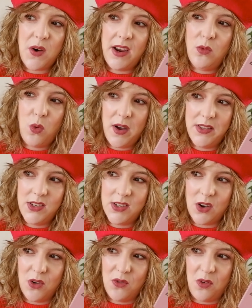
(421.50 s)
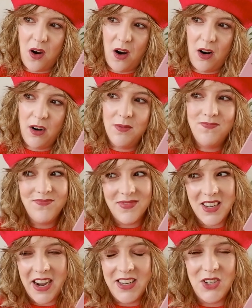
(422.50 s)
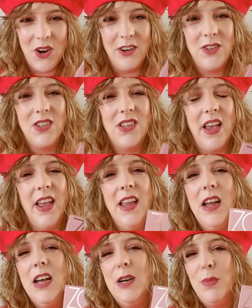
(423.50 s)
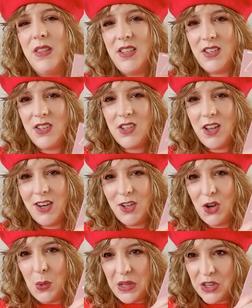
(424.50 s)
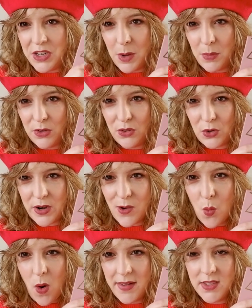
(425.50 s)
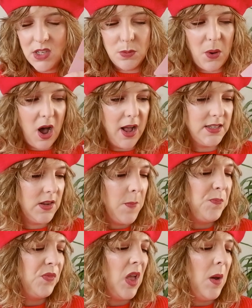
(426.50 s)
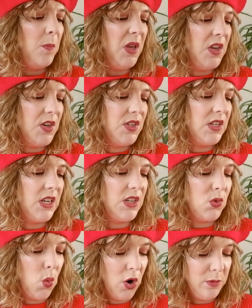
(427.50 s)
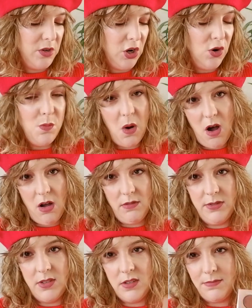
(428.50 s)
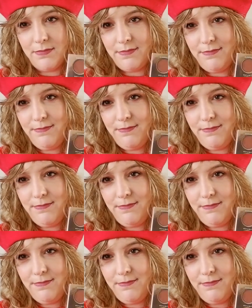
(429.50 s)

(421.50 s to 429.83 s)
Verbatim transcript: tried one so far, I do have to say, but this is gonna go in the number 31 spot because it is warm tone mauves